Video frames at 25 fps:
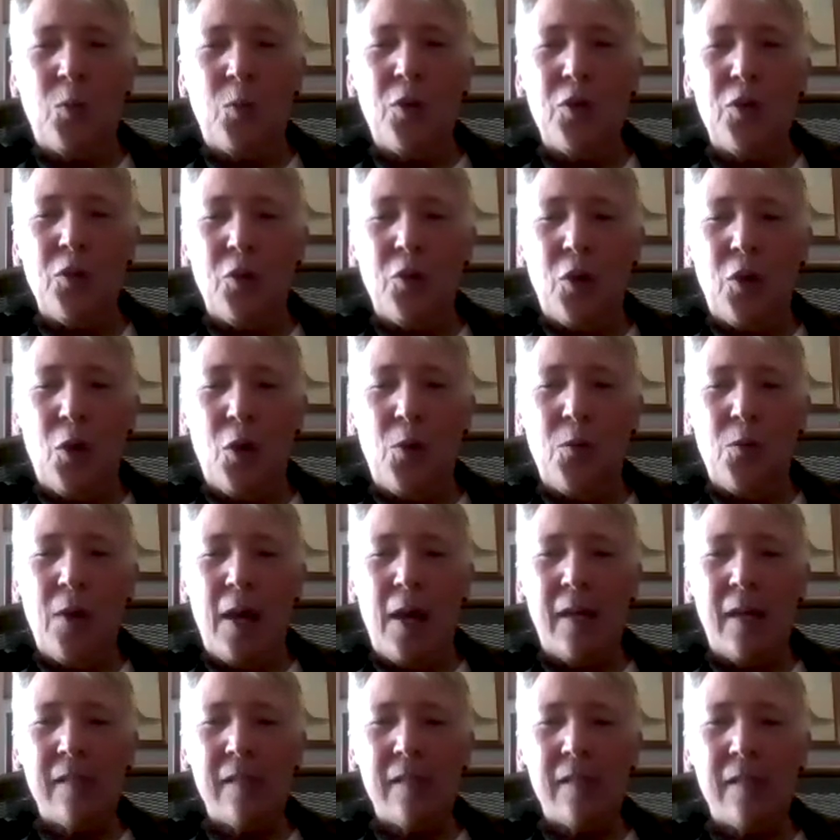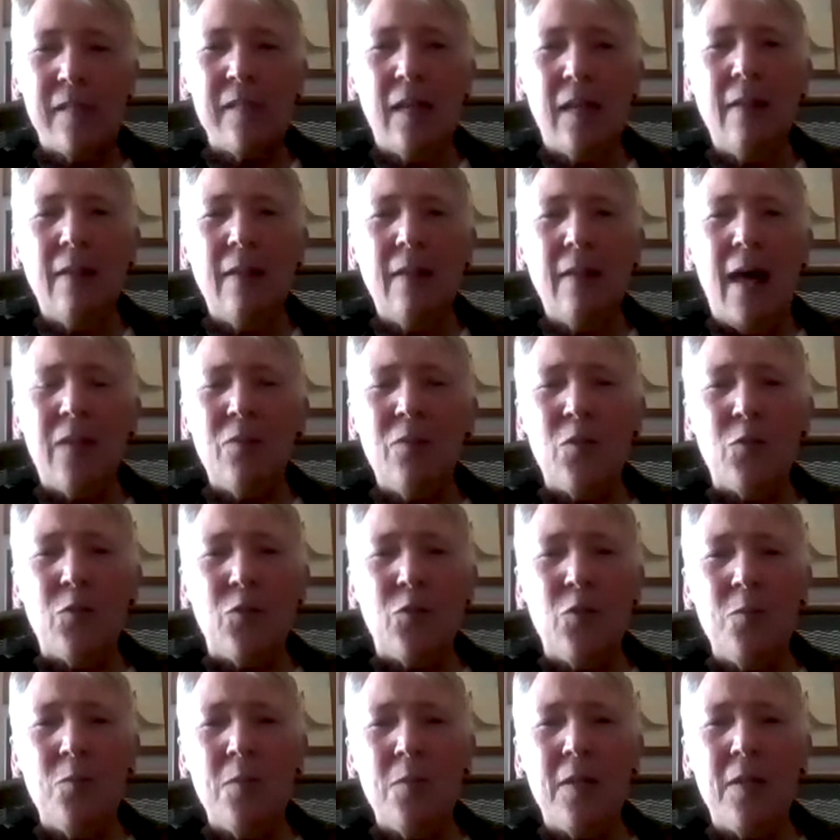Where do you go next? A lot of it
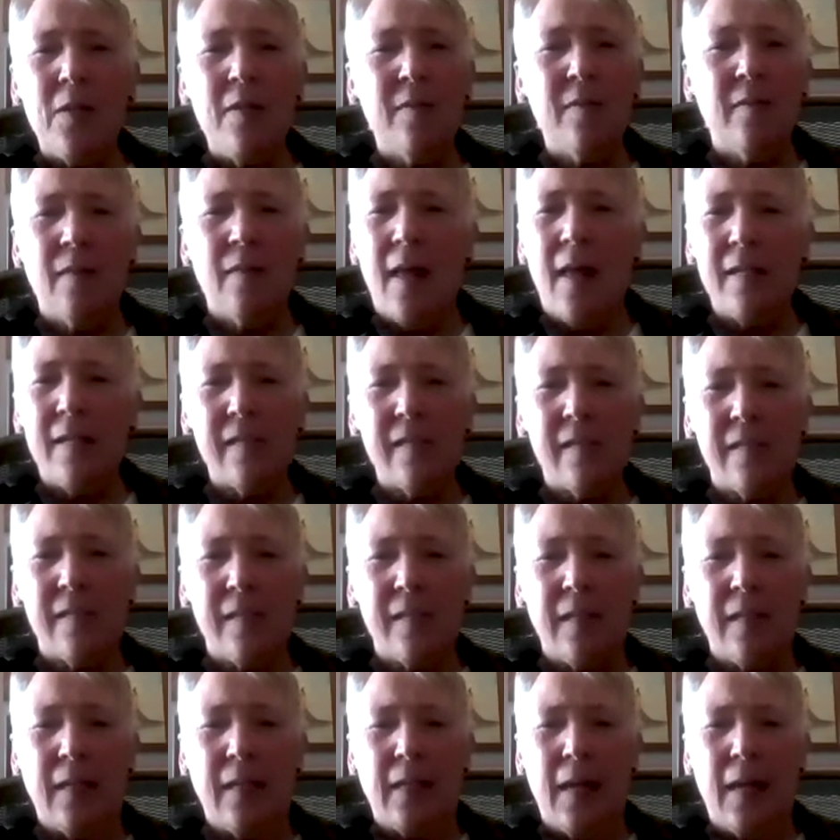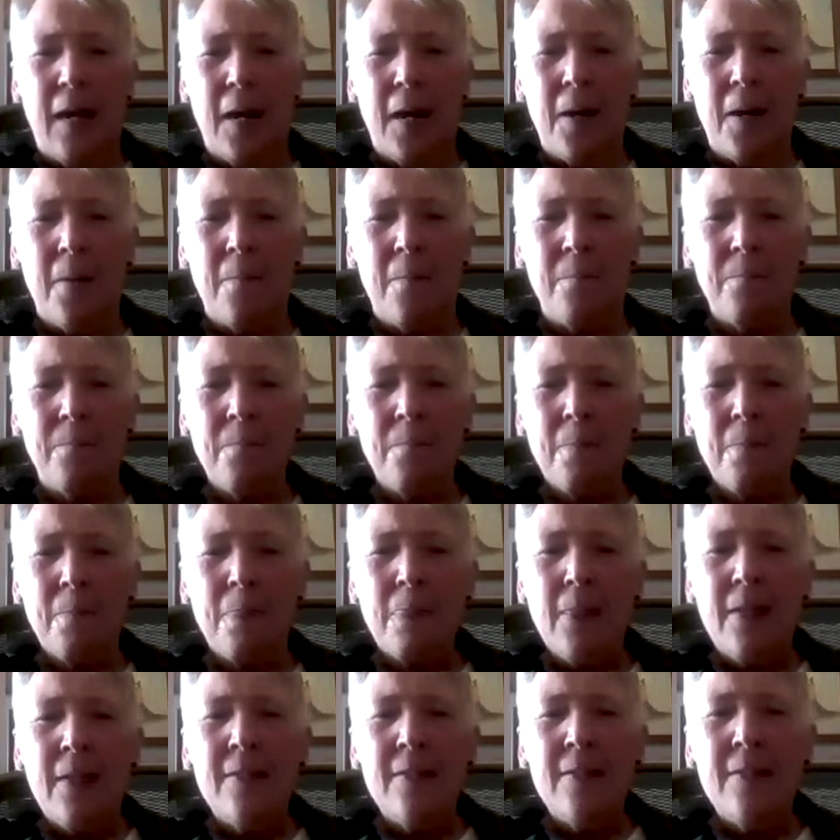for me is legacy.
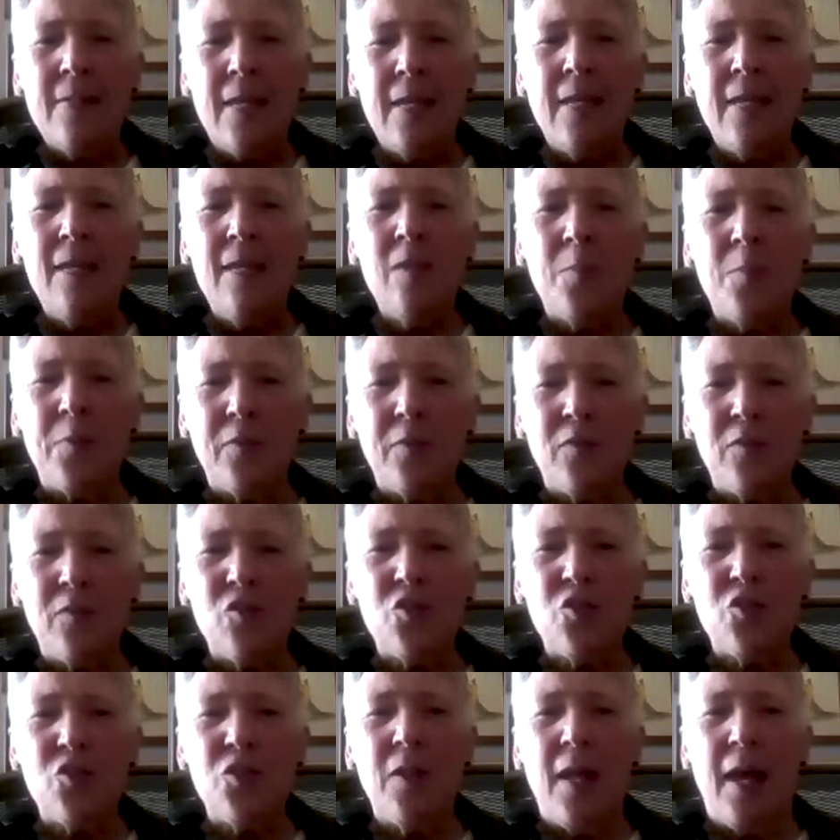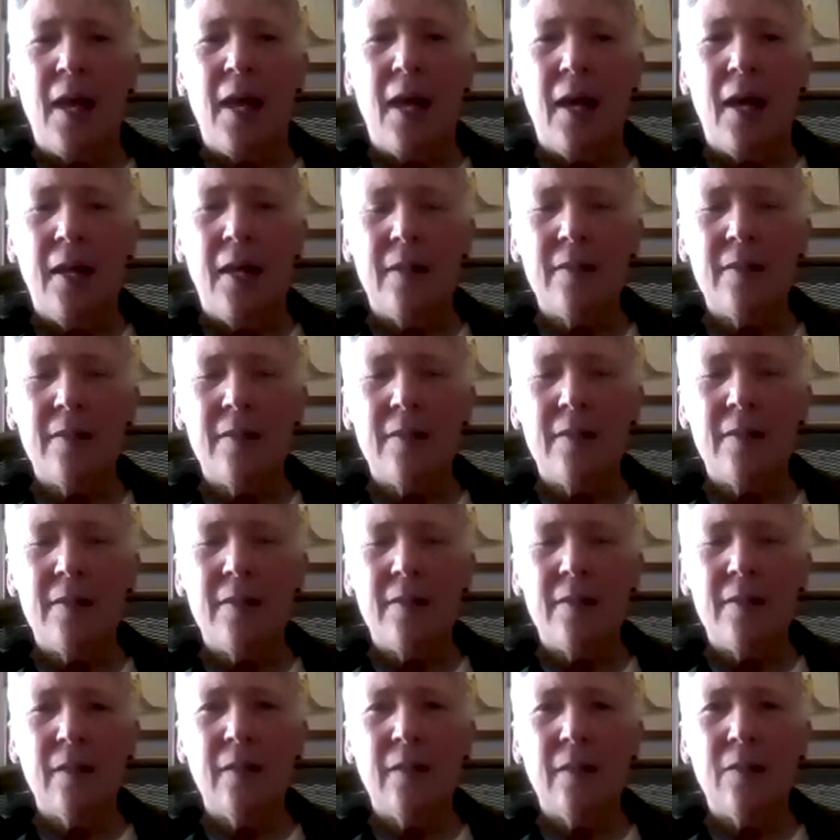Taking the position at
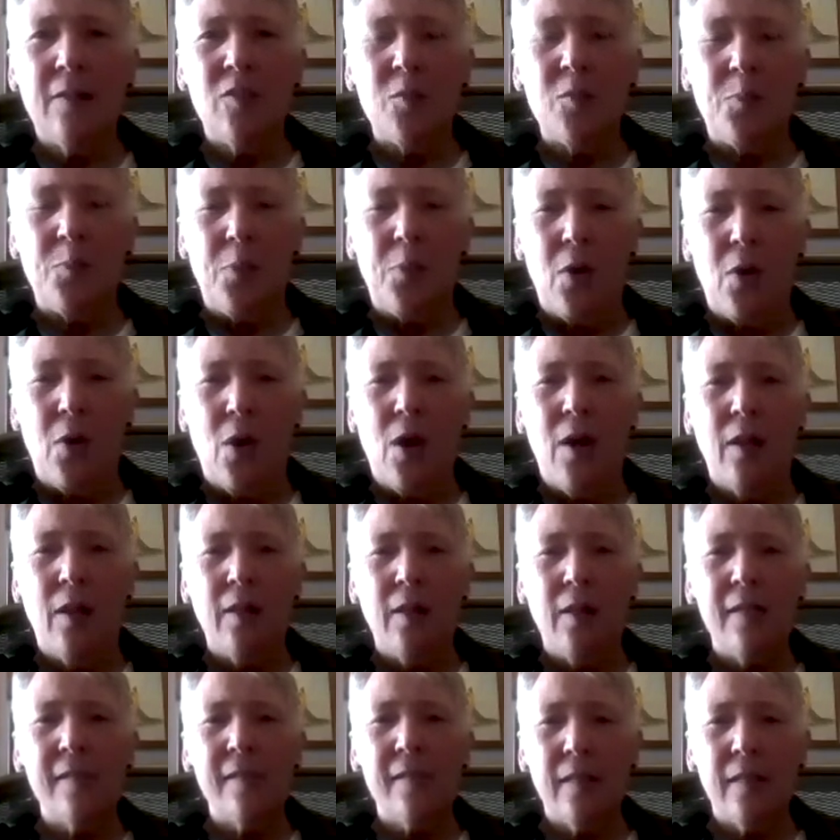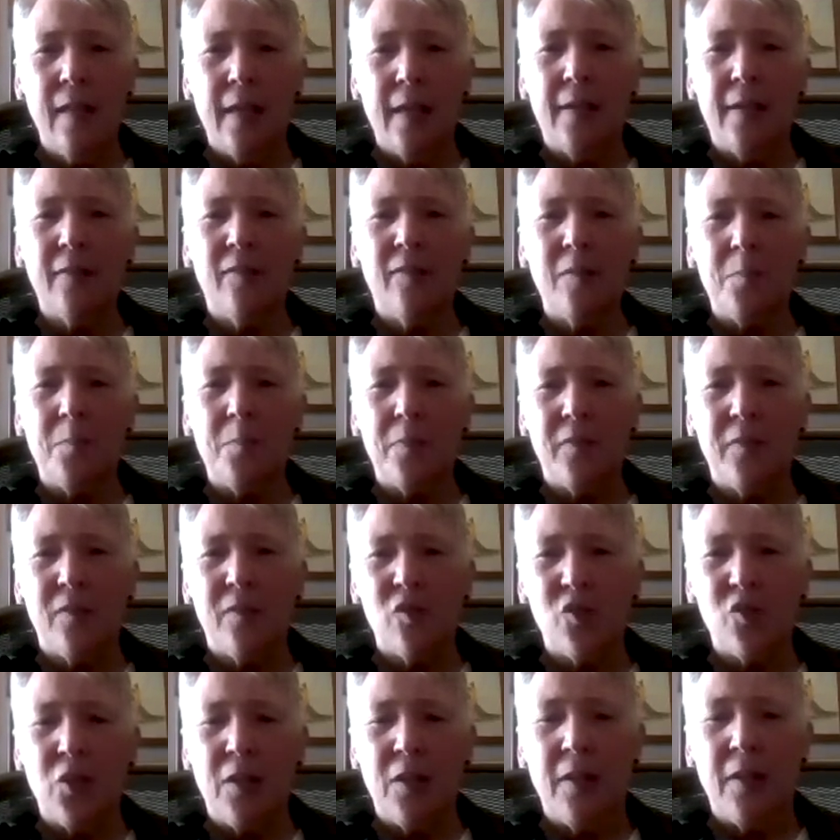DePaul is a legacy
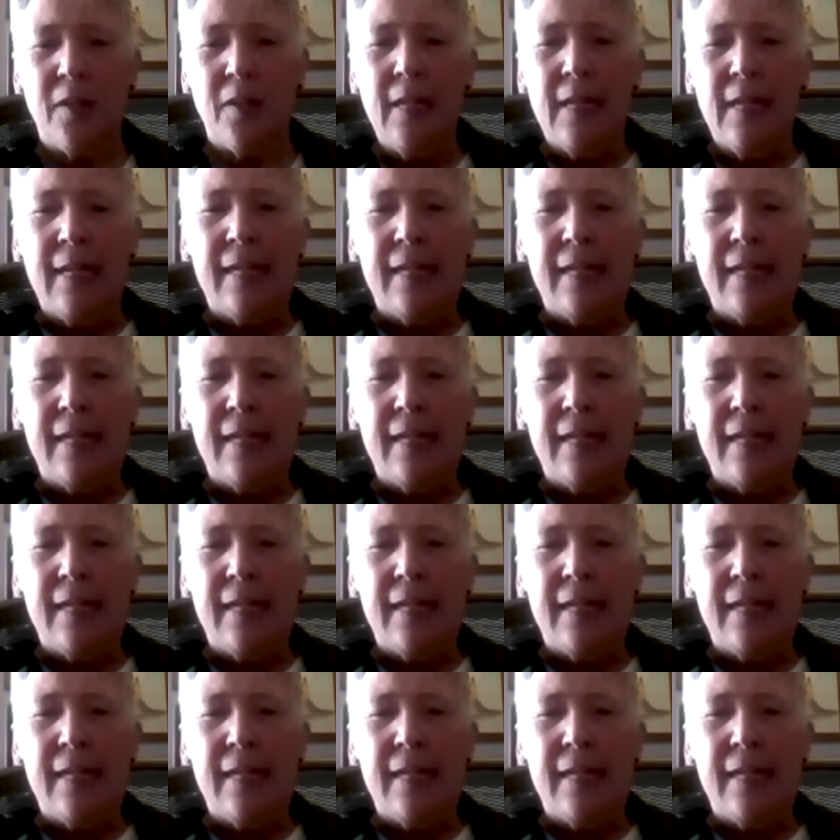position.